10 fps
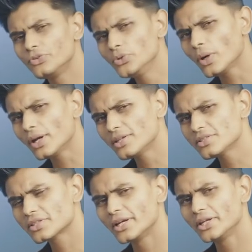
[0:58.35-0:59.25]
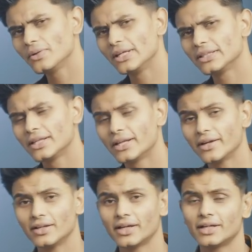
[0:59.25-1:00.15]
If you aren't scheduling the
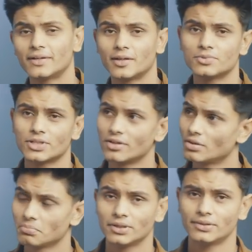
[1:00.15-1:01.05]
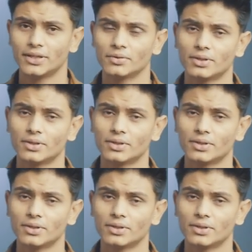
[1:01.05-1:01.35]
regular hair trims in your monthly